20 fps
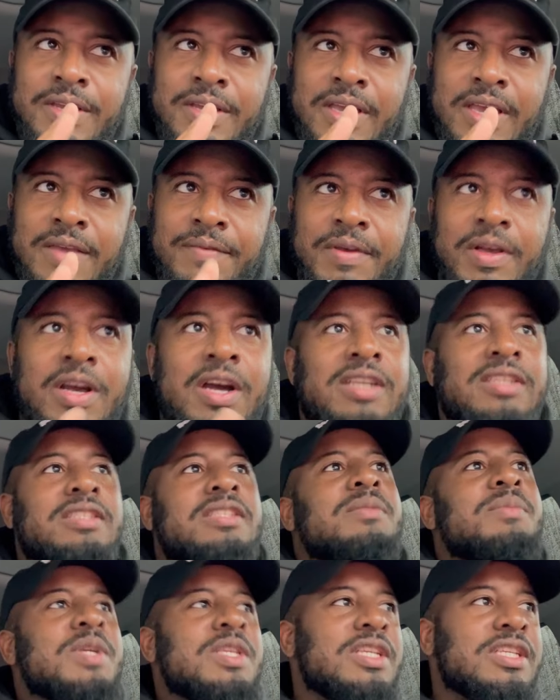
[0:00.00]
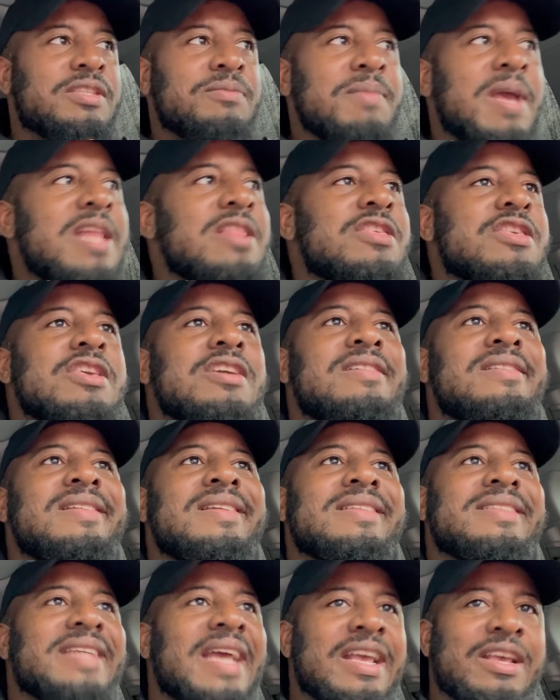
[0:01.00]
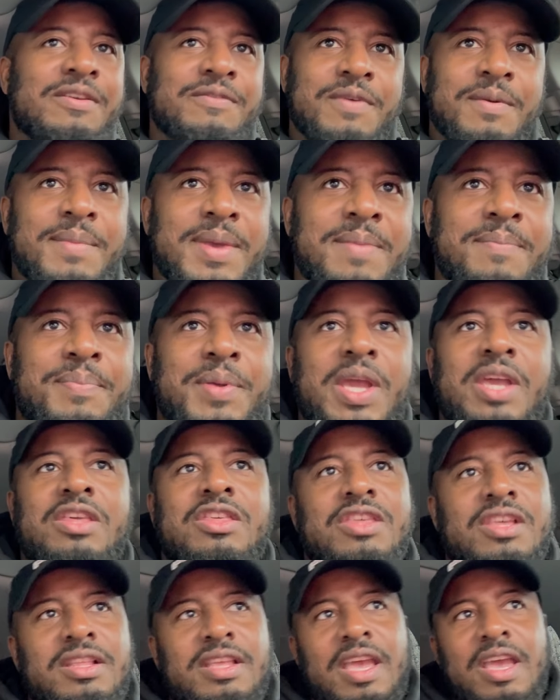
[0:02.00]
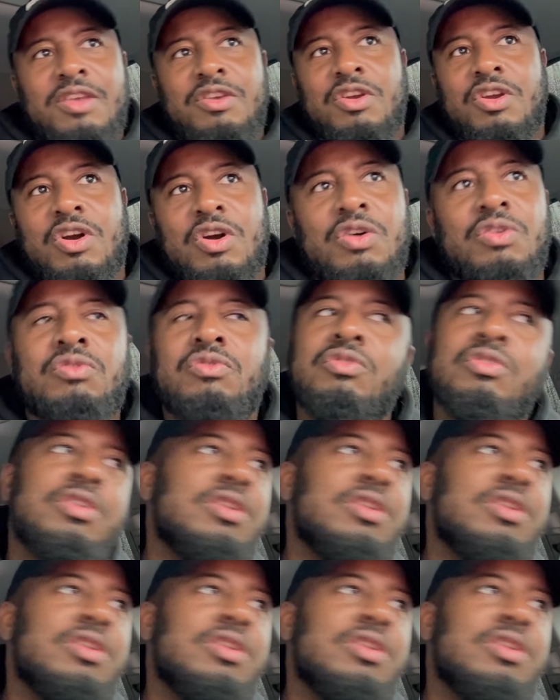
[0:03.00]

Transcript: If a customer just mentioned, thank you for being patient, here you go.